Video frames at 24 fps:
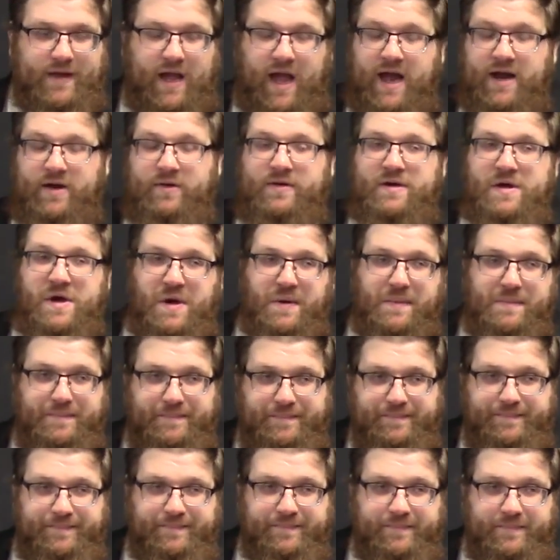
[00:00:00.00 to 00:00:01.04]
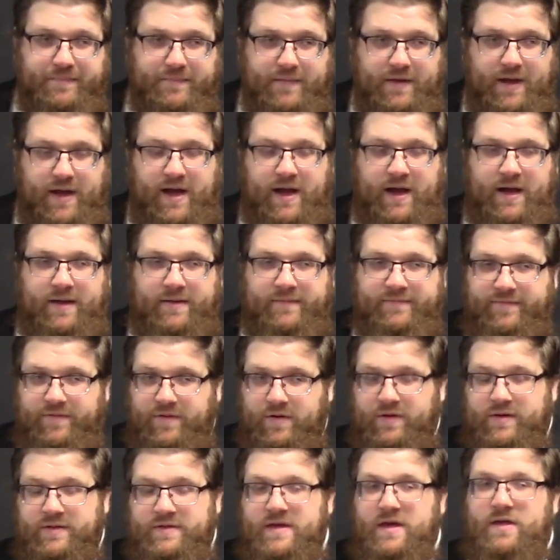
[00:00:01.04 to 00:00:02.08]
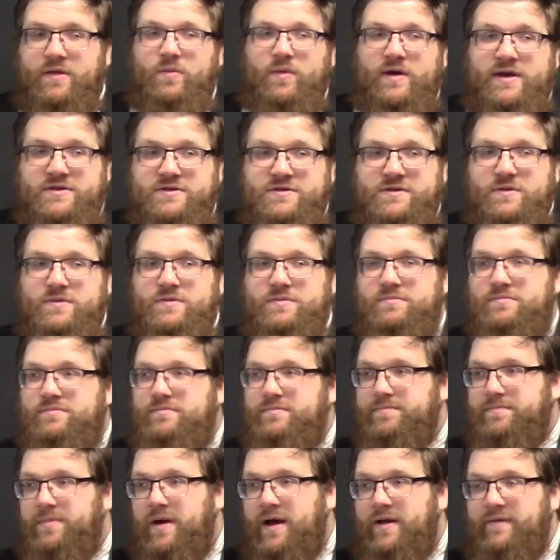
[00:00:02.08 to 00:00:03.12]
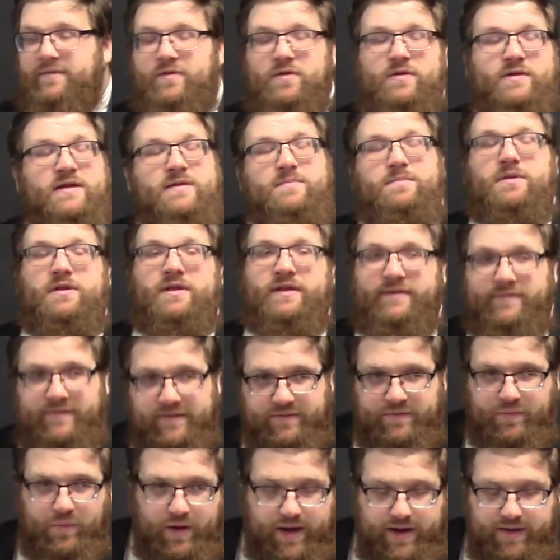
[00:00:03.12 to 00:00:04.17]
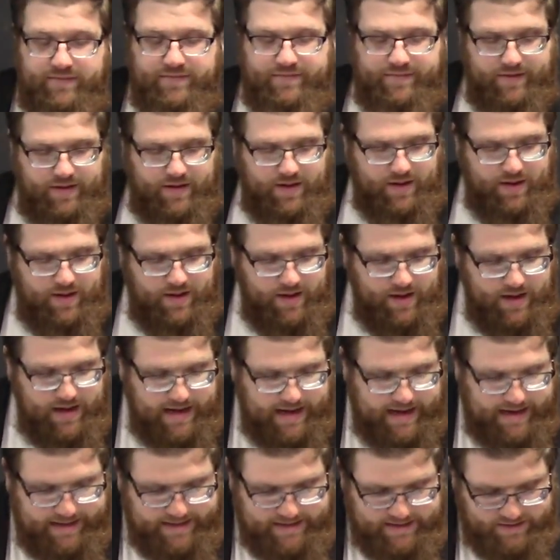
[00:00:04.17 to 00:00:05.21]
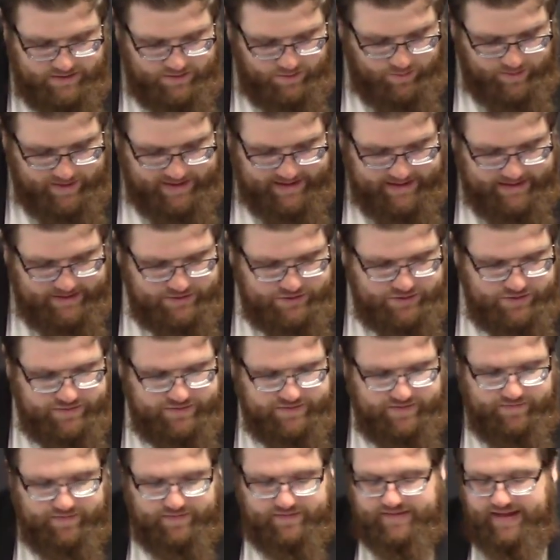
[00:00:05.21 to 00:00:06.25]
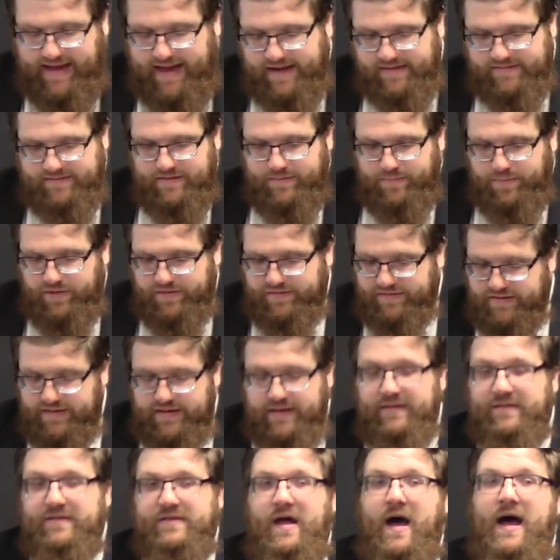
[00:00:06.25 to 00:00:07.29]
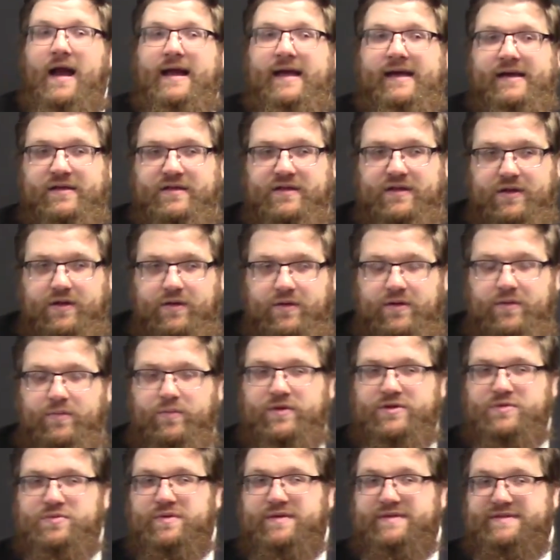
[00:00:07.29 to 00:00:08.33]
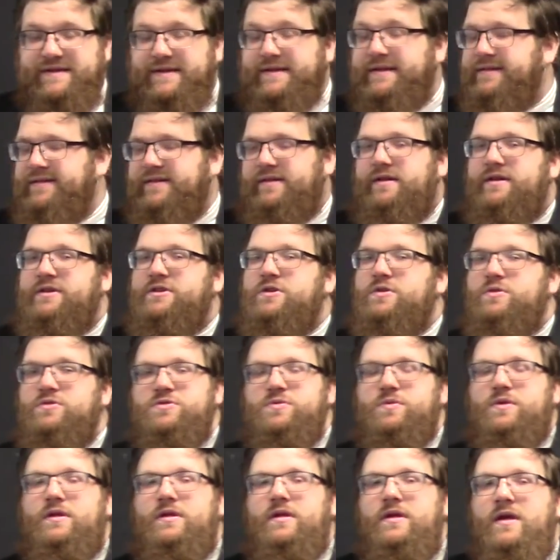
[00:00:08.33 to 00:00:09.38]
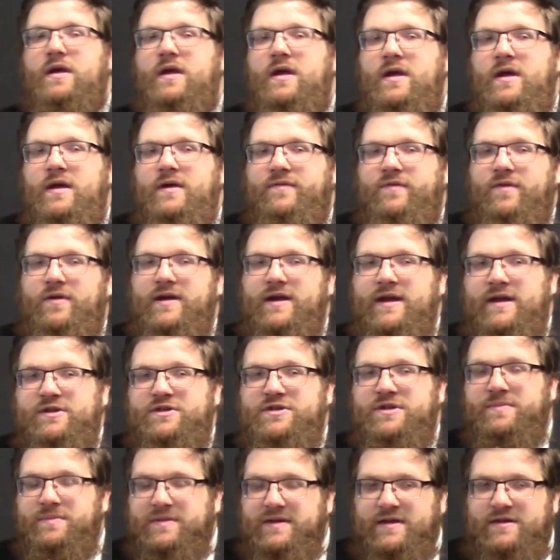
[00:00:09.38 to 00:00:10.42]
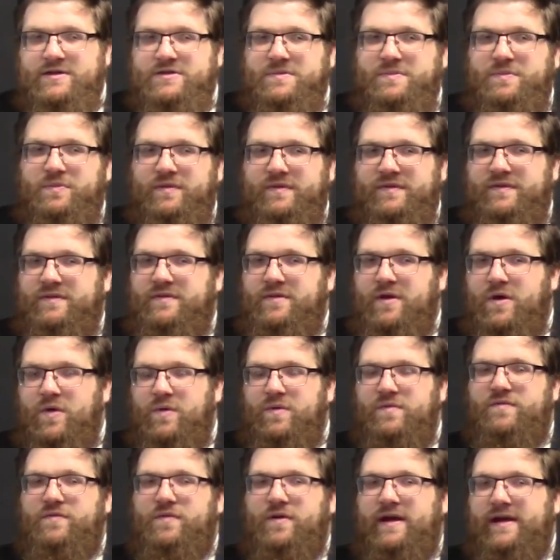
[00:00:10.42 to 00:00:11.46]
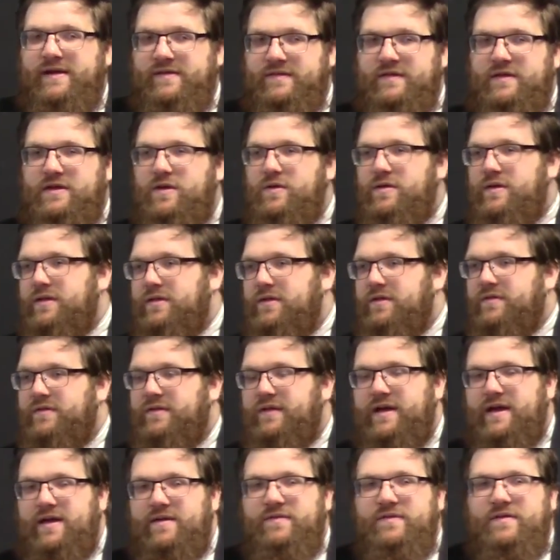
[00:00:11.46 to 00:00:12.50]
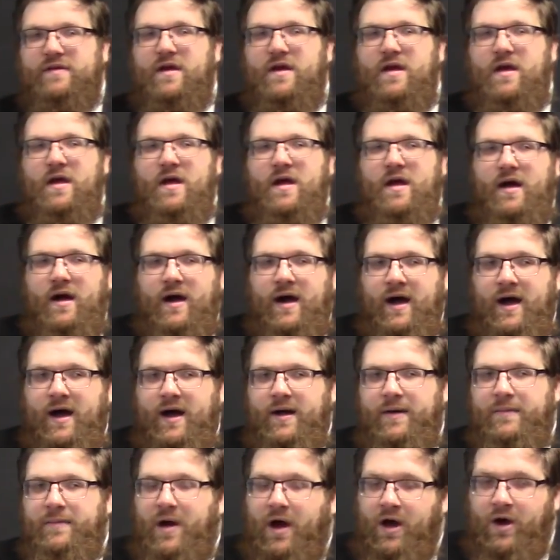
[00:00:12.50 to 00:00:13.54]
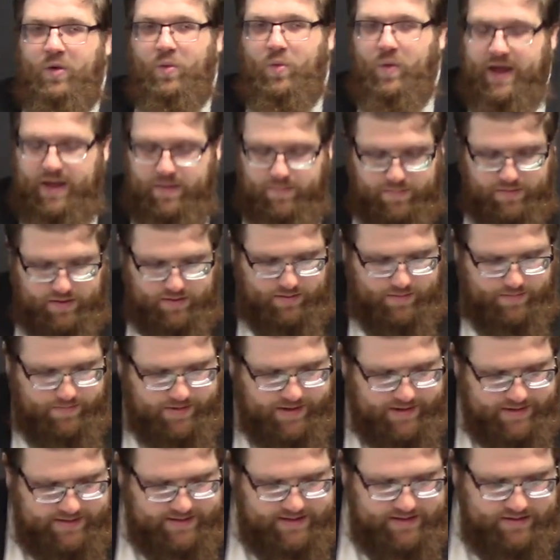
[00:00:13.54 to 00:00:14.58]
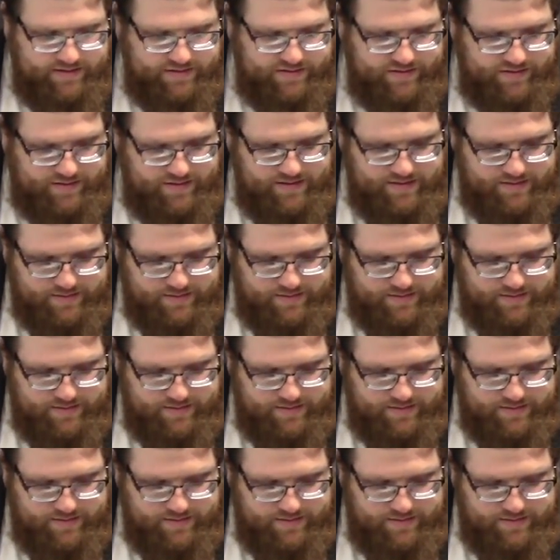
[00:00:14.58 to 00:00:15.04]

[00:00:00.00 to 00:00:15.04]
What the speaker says: I don't know. I've heard it the other way too. Potiphar did believe his wife. Either way, Joseph is cast into prison. He's not executed, which was a little unusual for Egypt. Egypt was known for executing their slaves on a whim, but he is